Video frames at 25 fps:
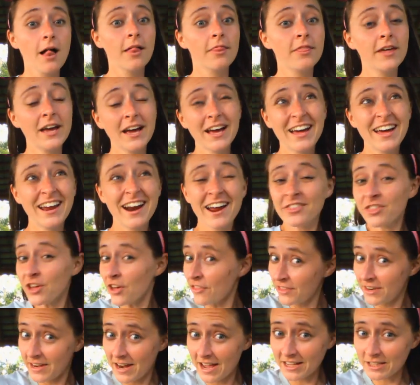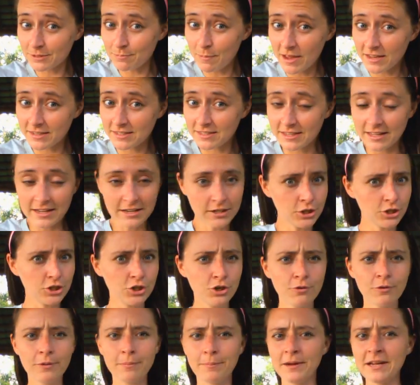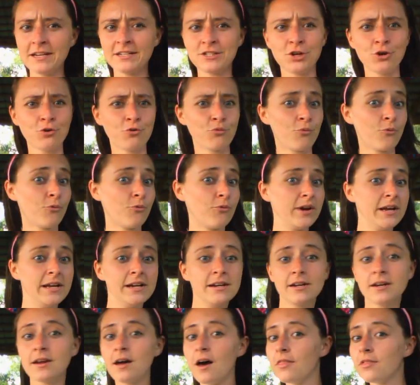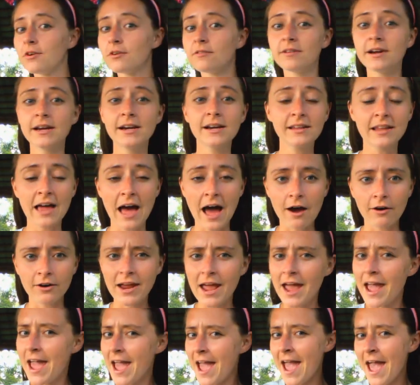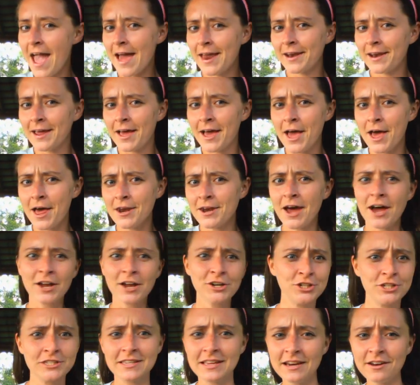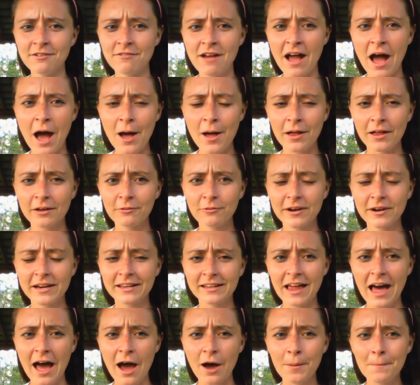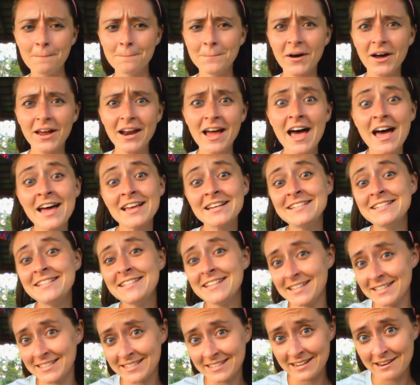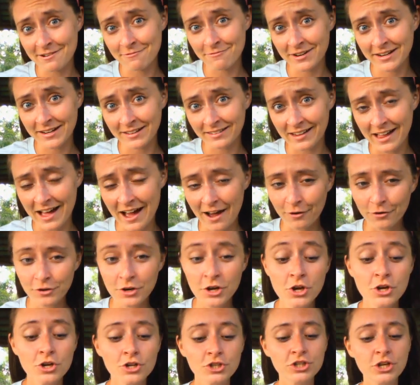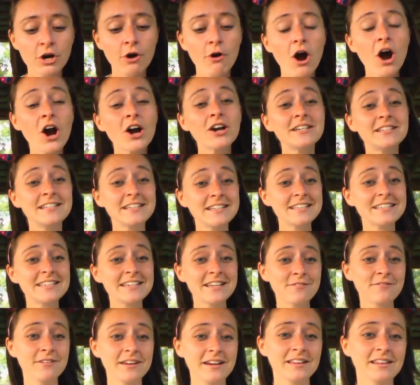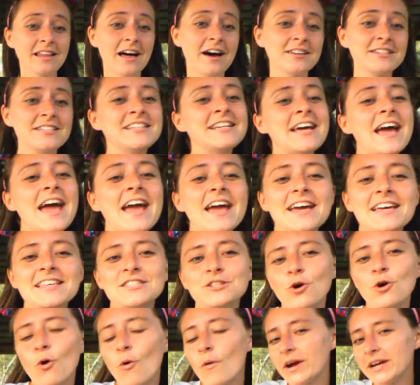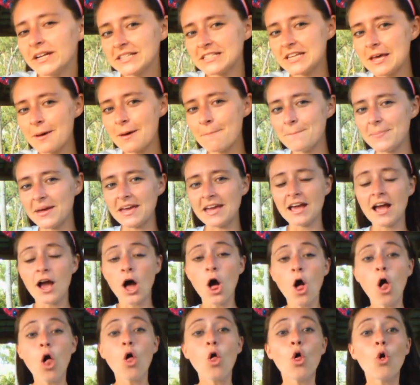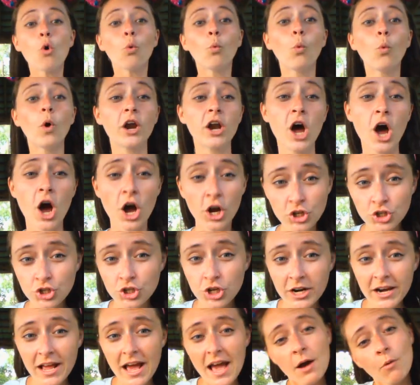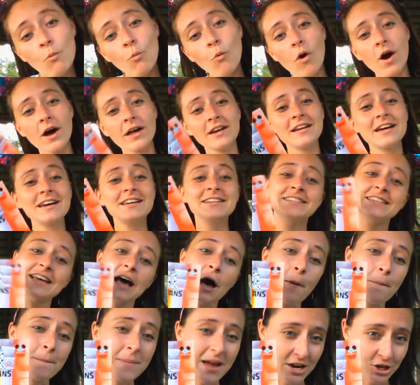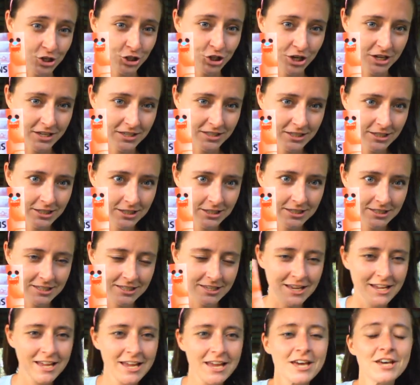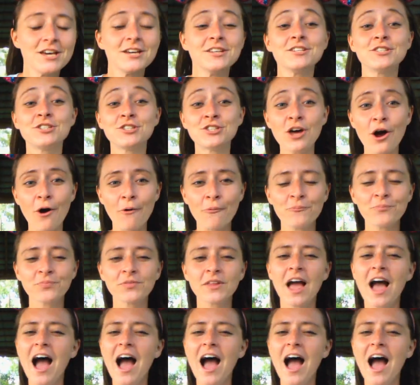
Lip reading: then I thought the next best thing to do would be to read another read aloud. And not just any read aloud, but a Disney read aloud. So our Disney read aloud today is going to be 101 Dalmatians. So,